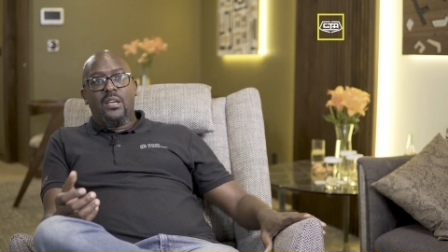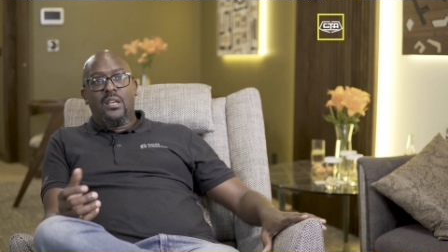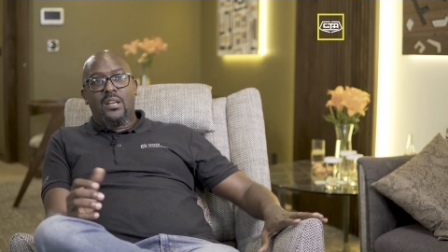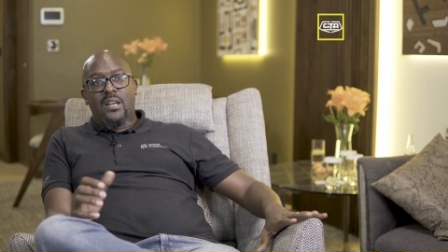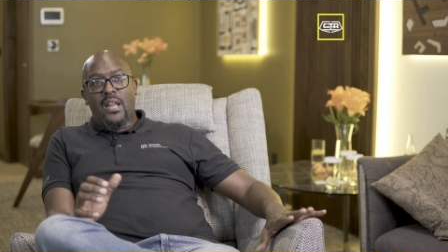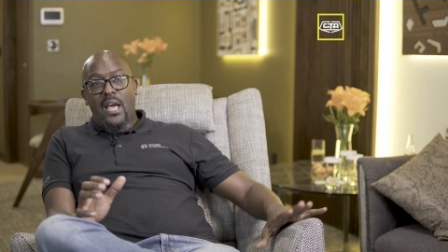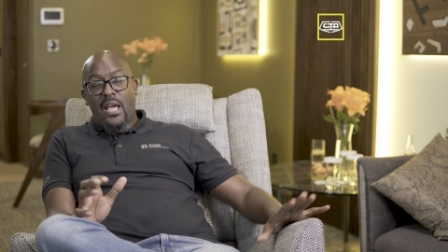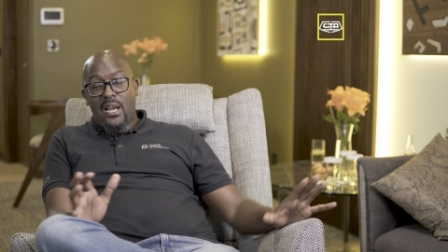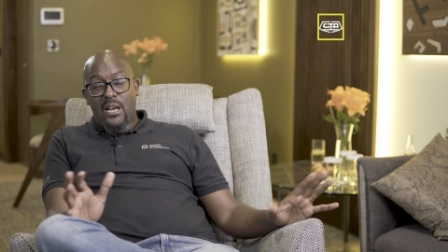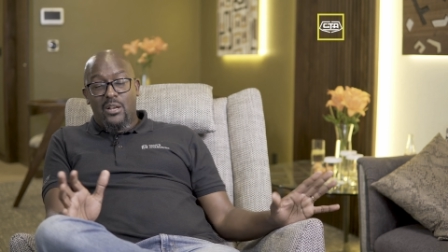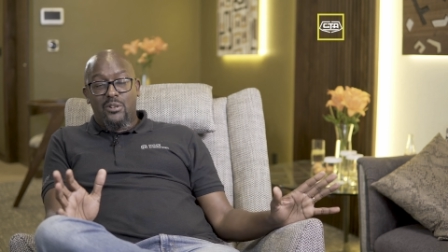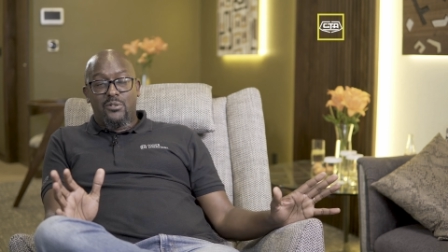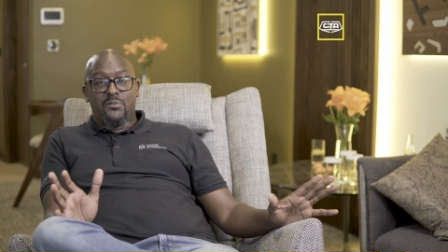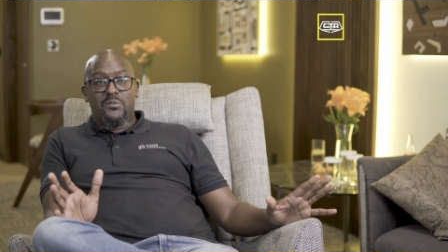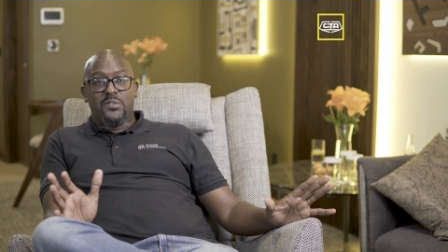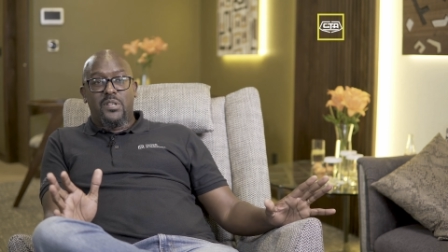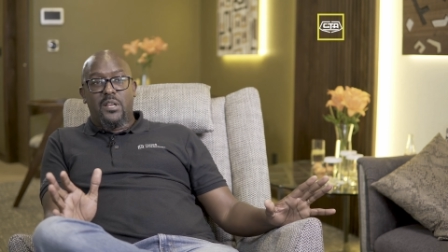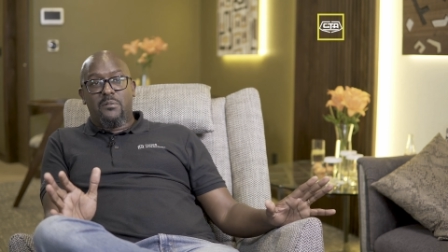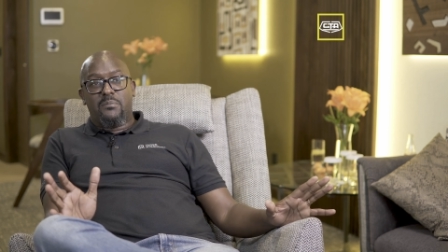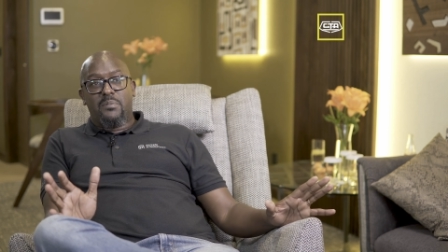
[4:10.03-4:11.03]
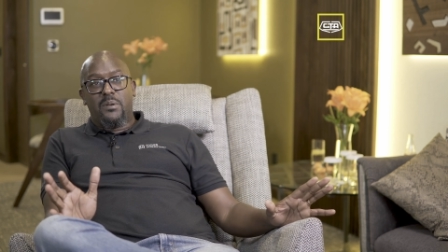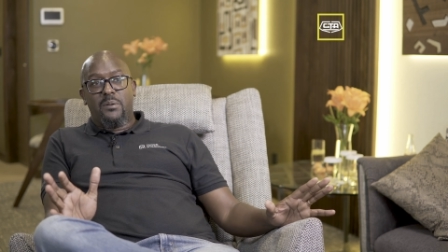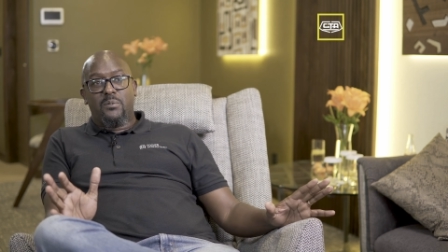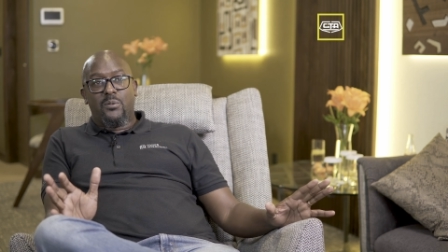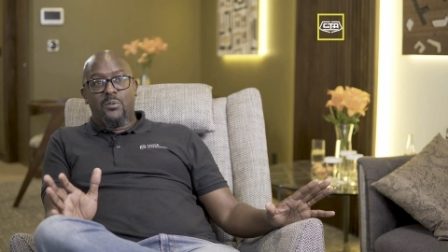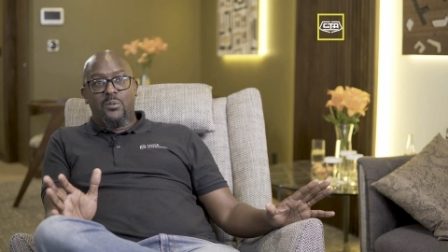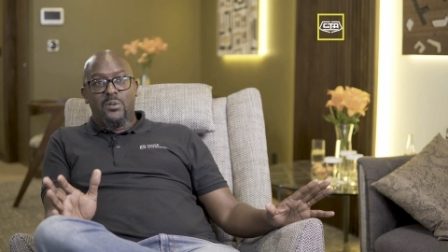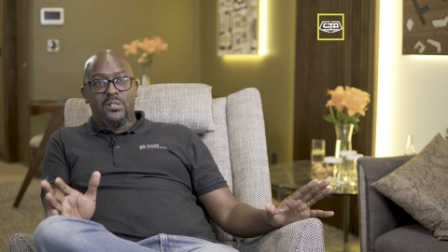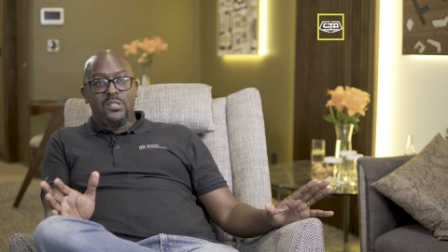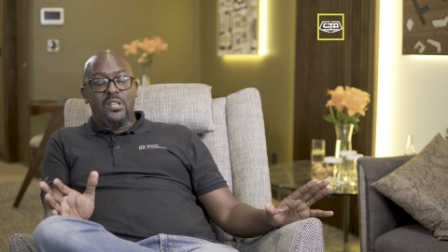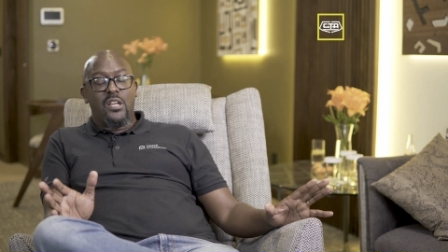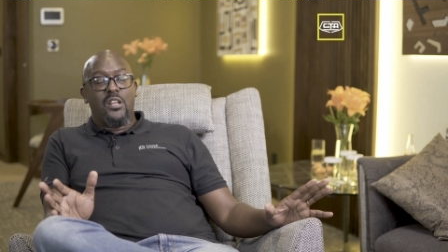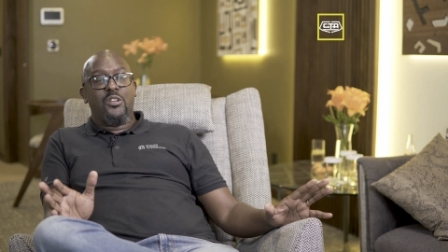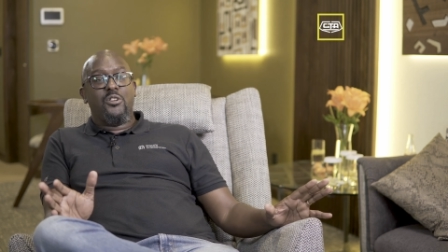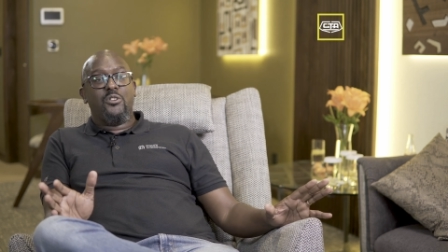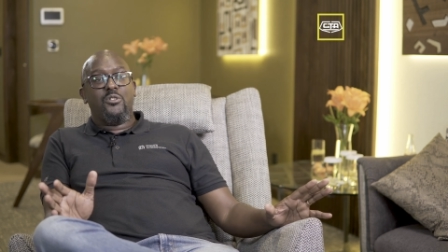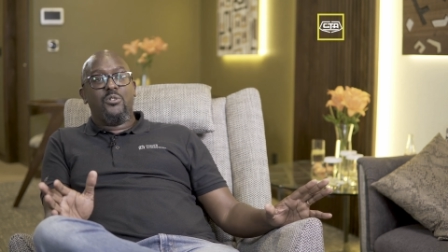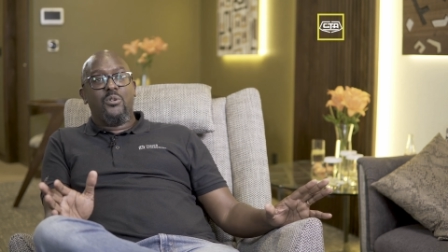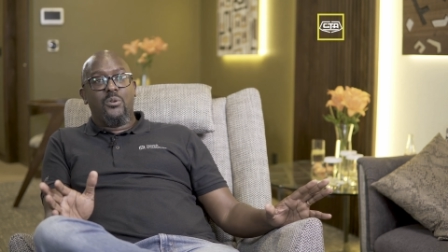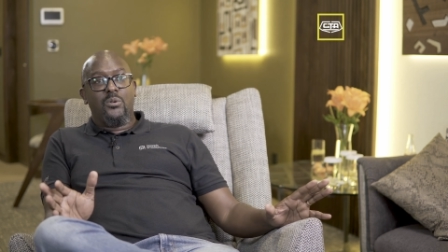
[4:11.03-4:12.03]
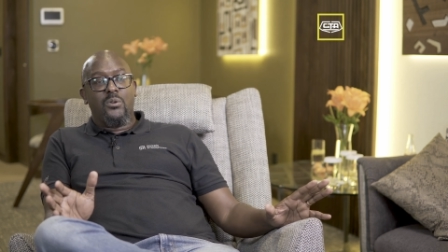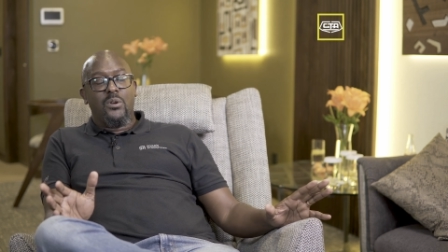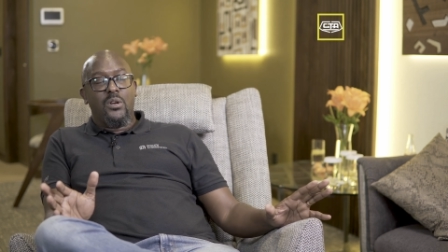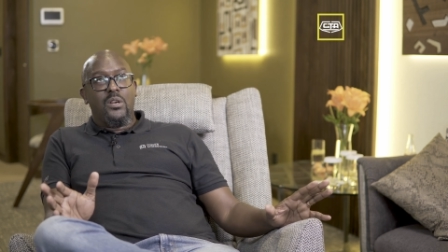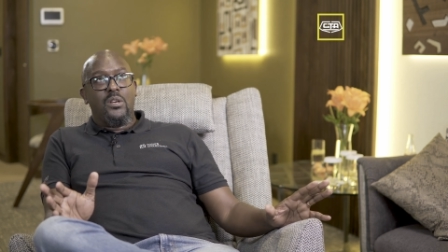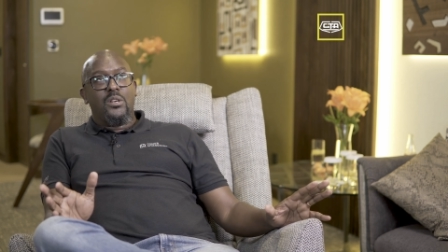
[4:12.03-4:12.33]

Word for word: nine out of 10 people will tell you no